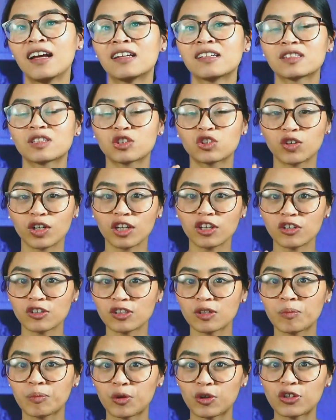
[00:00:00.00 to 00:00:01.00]
So trigger those
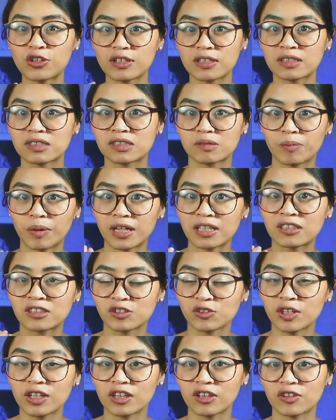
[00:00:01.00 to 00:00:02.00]
emotions by
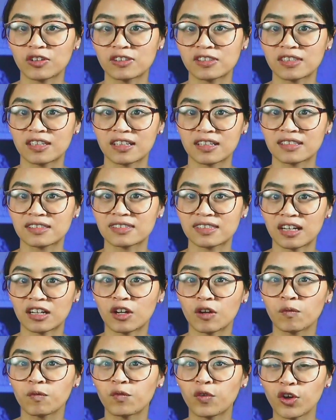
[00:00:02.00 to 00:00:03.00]
doing those things and
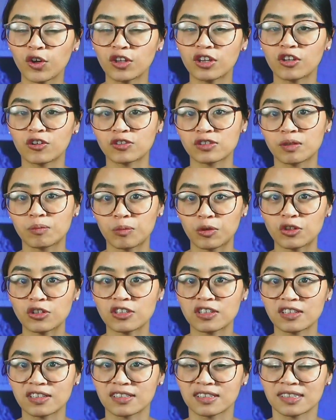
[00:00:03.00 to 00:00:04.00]
invoke those
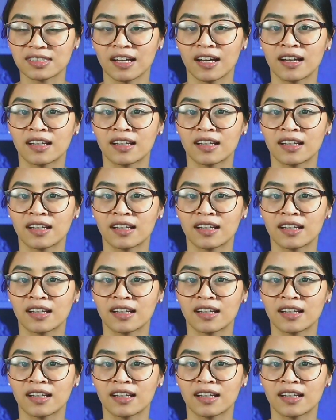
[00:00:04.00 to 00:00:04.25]
emotions.